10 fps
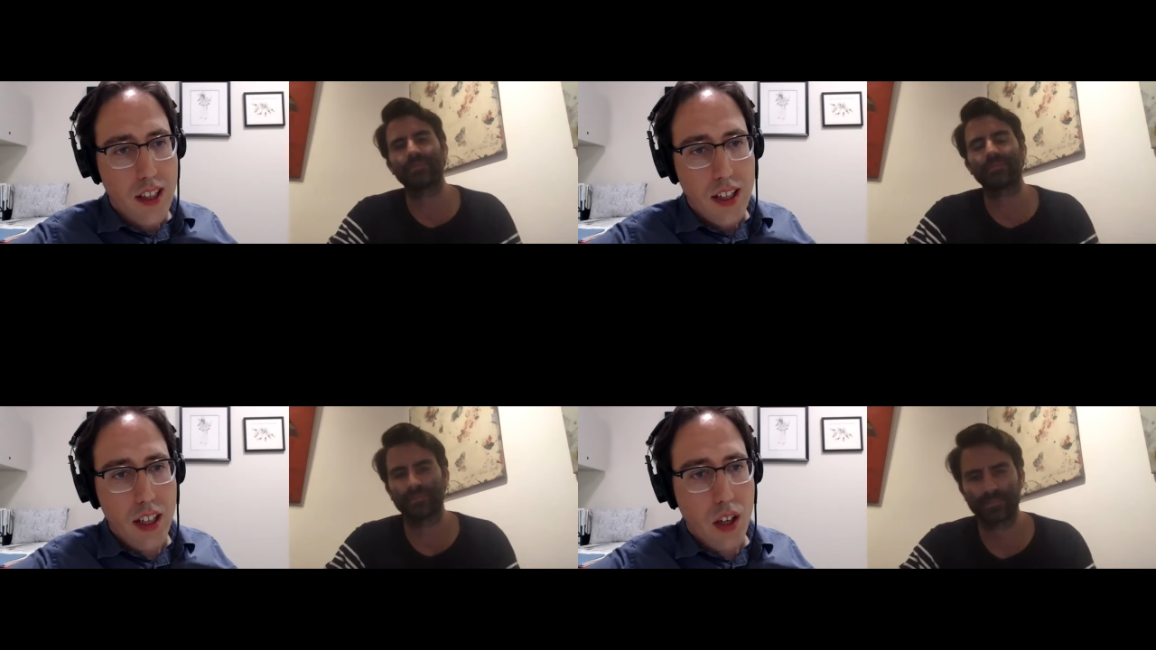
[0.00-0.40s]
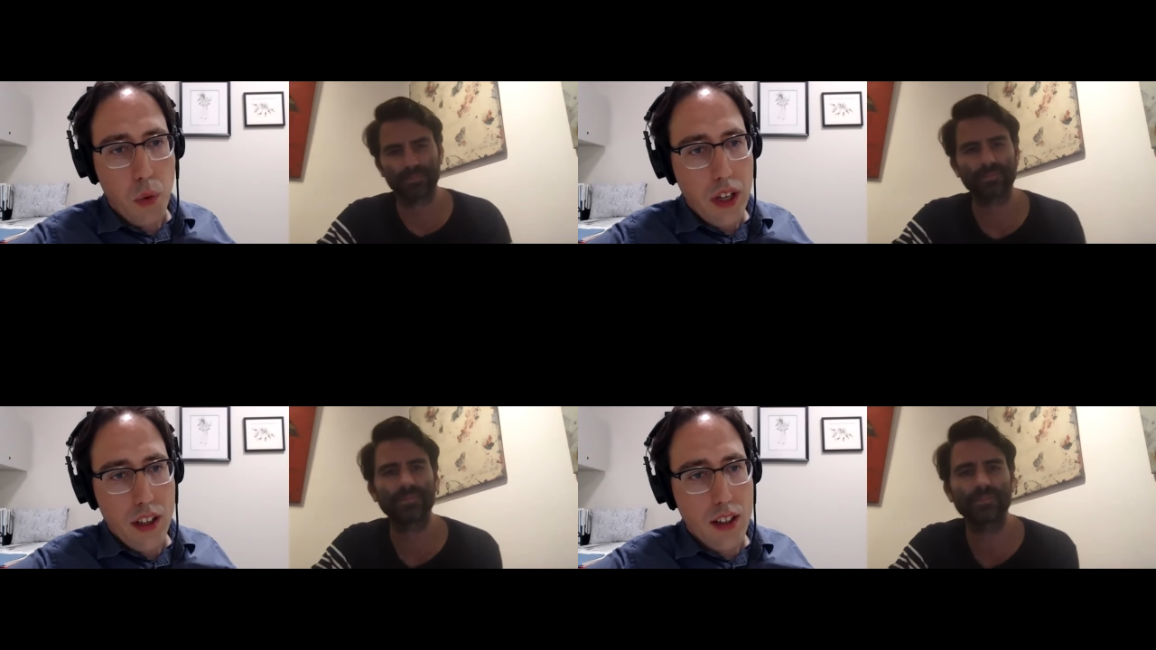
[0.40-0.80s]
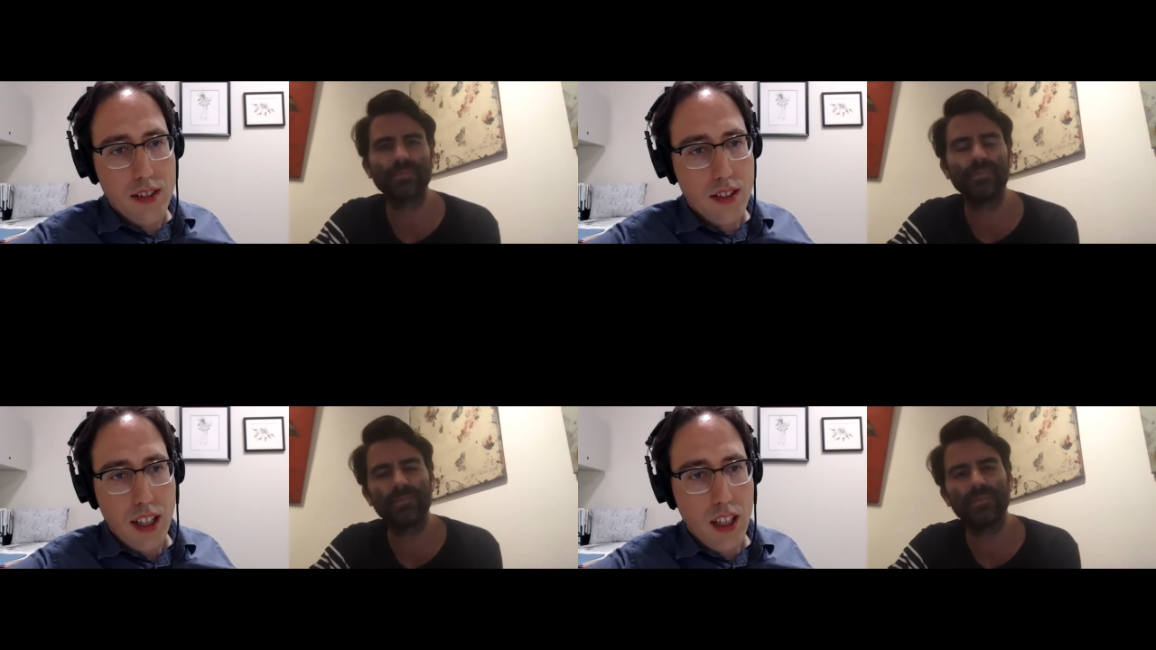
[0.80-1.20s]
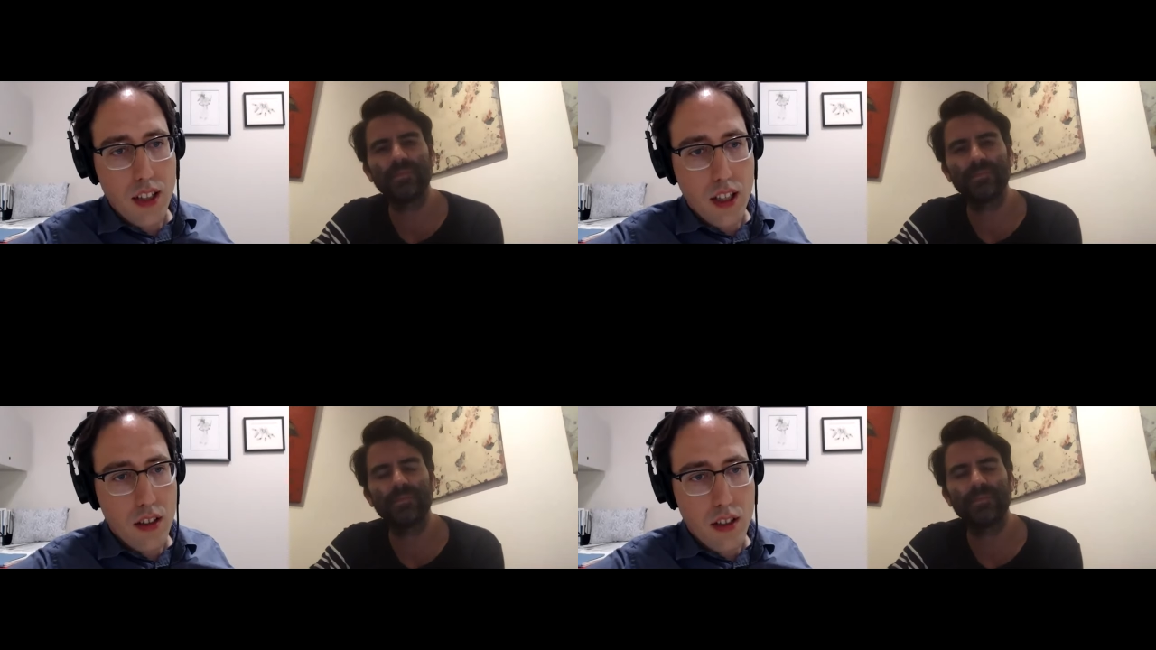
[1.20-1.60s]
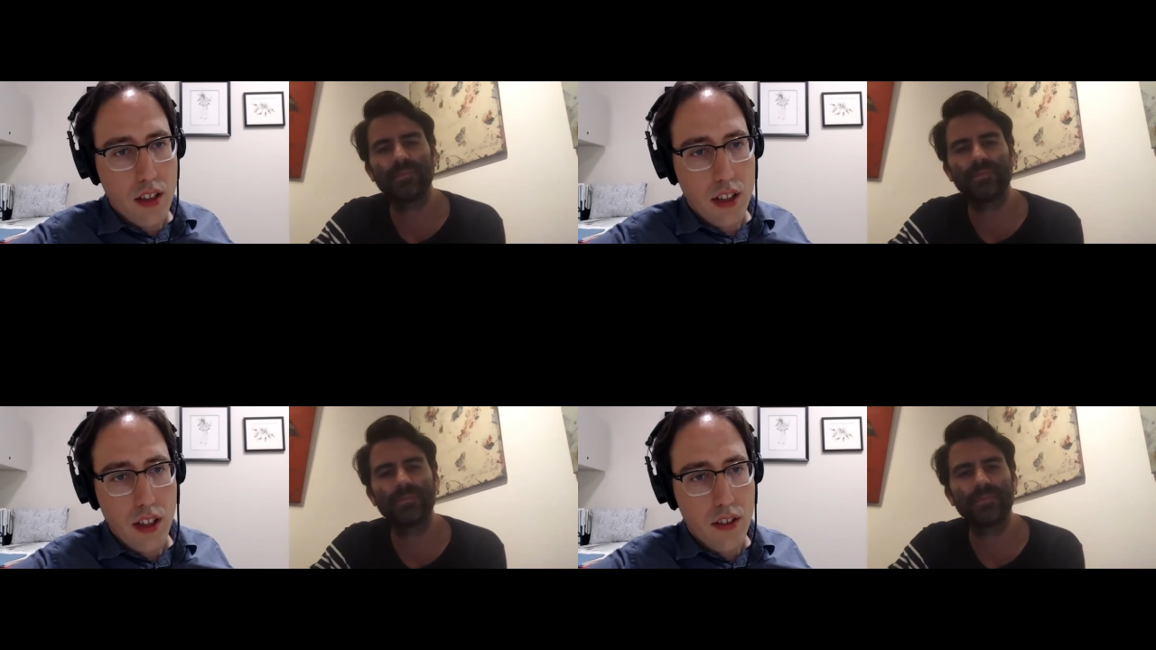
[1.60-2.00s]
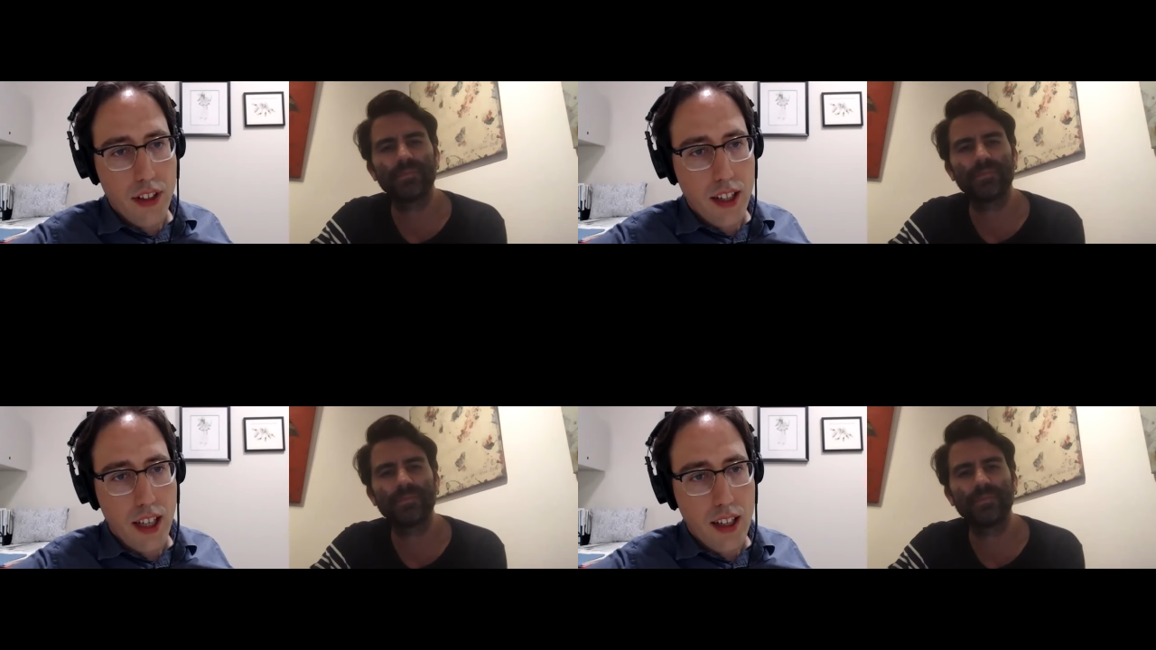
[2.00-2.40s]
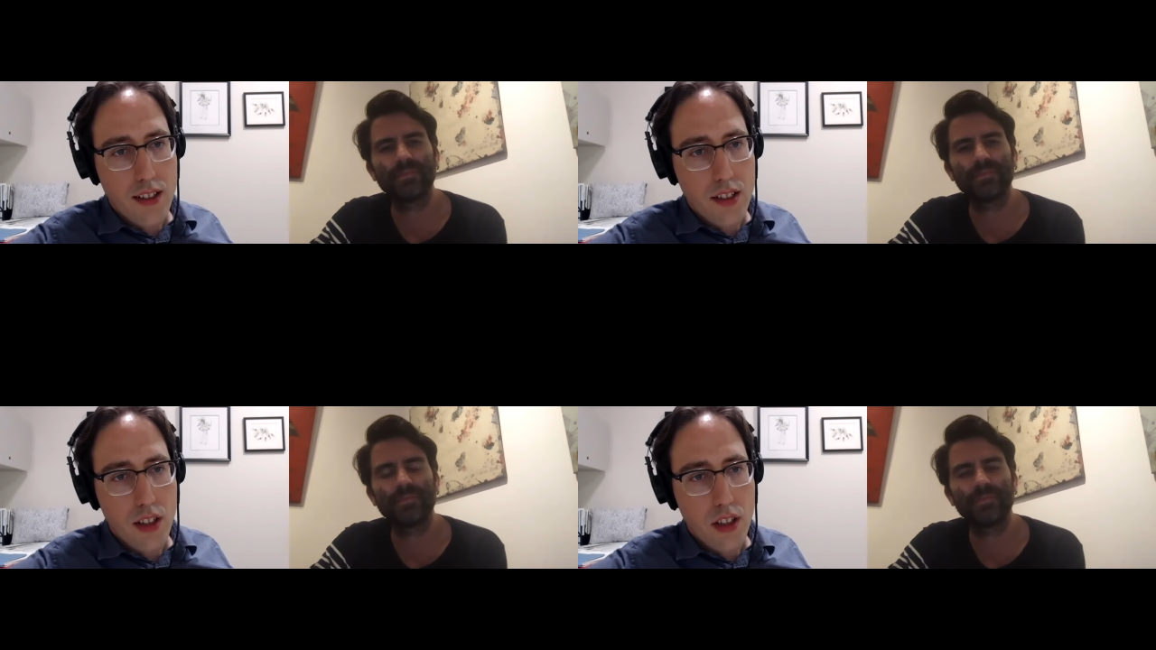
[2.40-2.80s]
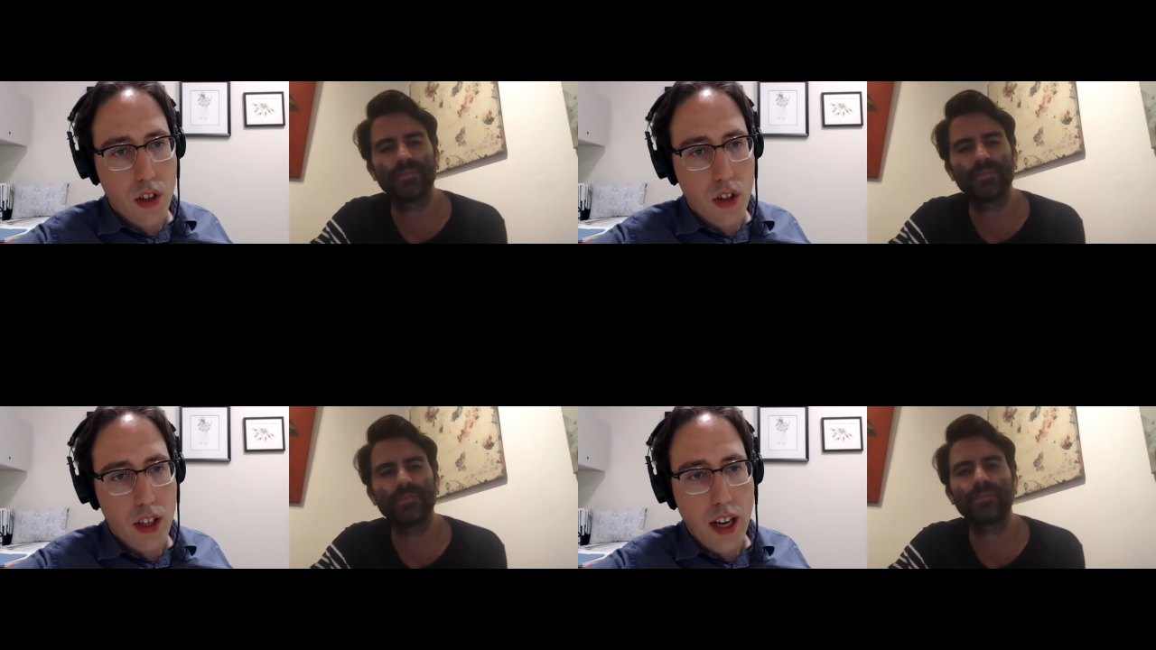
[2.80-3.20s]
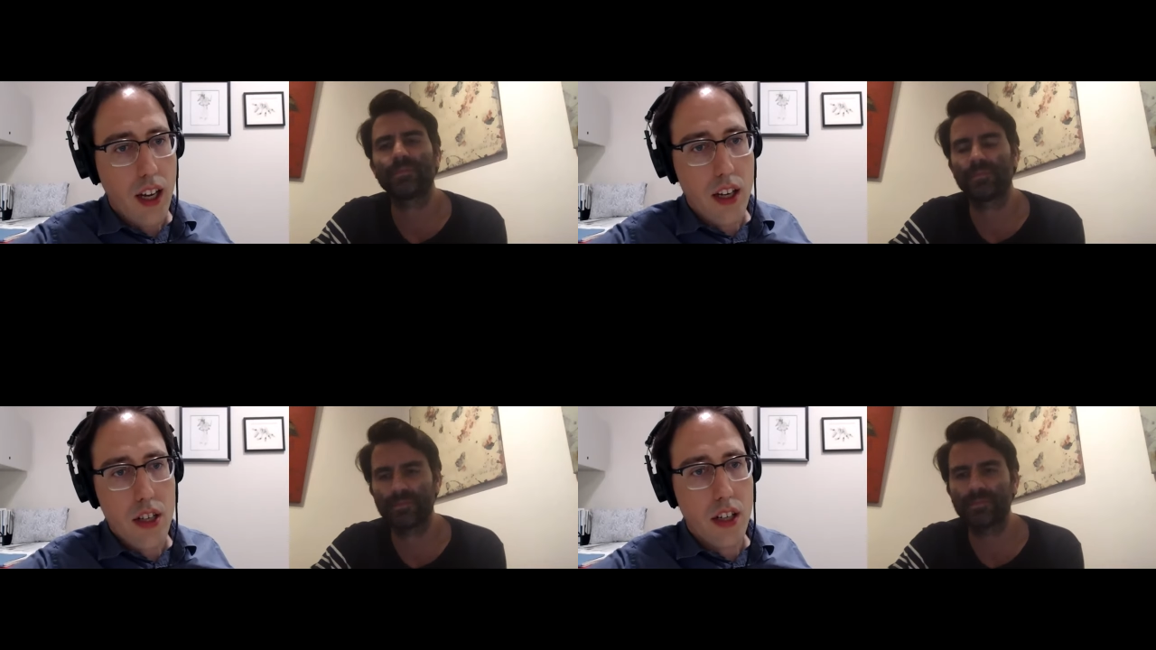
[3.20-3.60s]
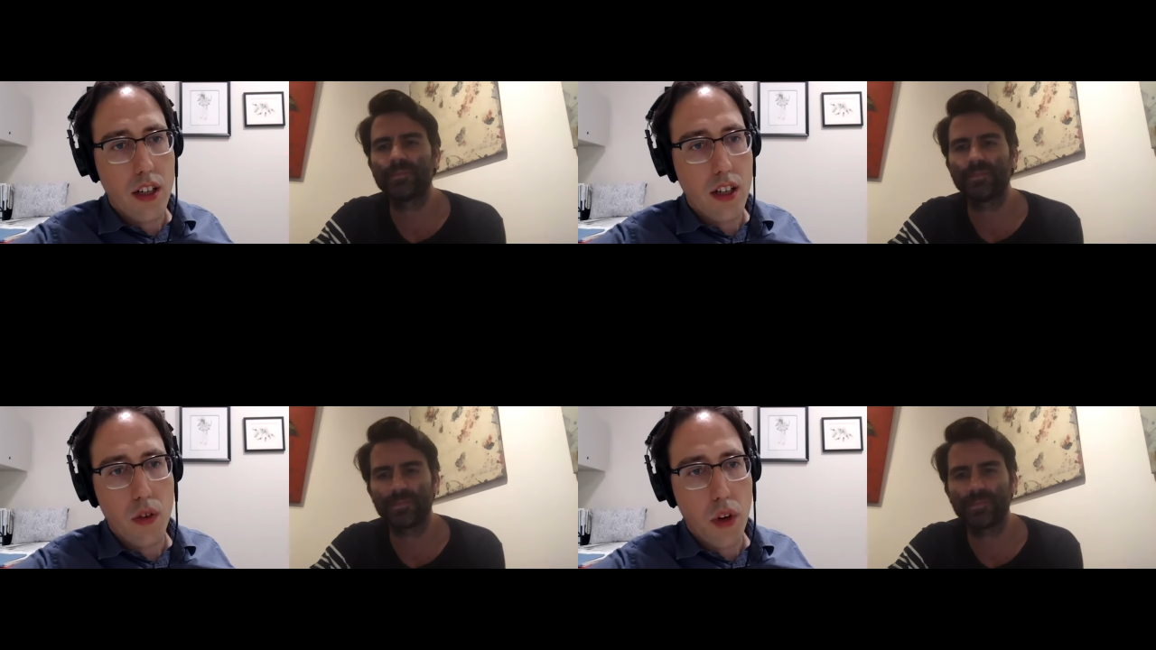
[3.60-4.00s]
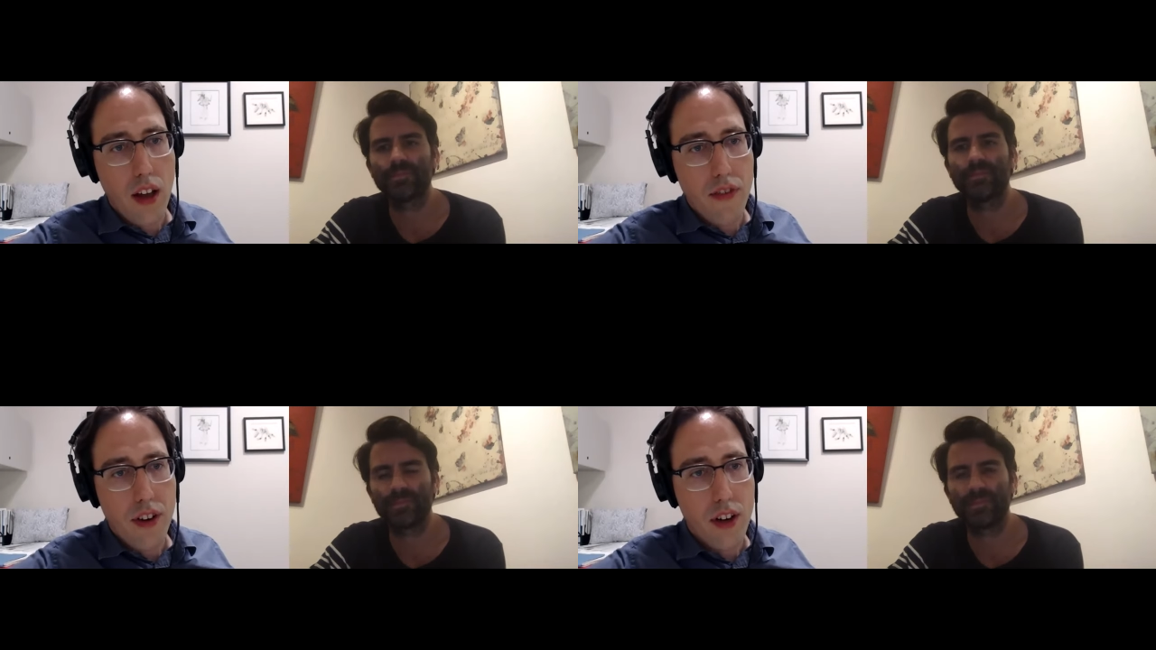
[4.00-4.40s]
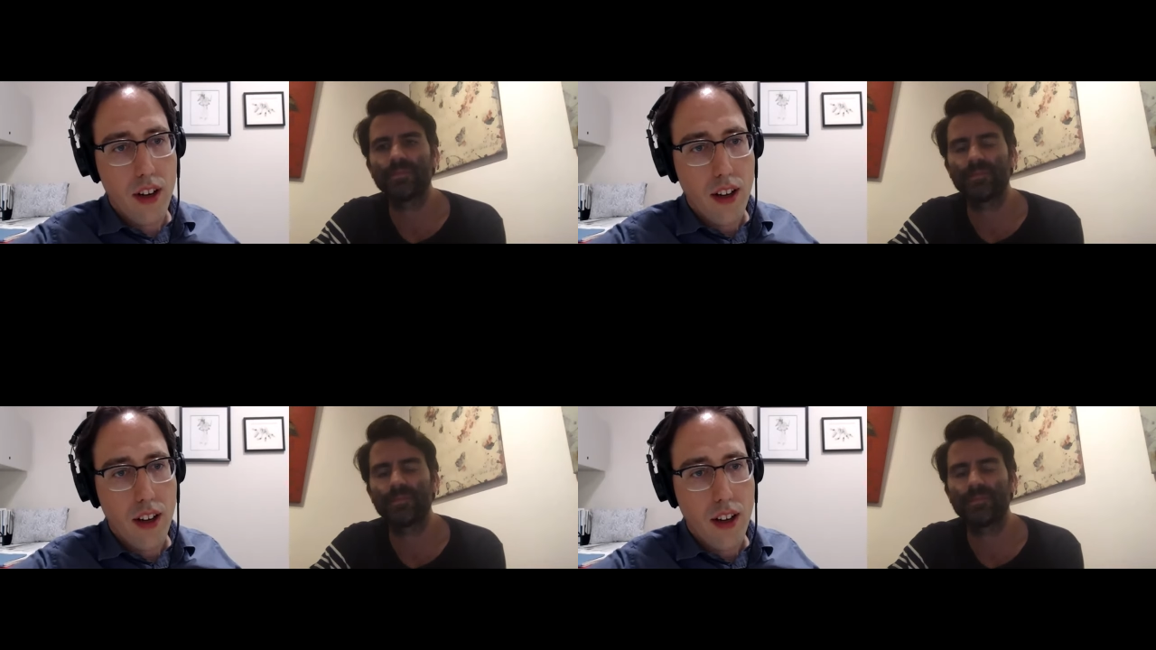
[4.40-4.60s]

Speaker 1: you know, whether it's like a literal cure for cancer or aging or whatever.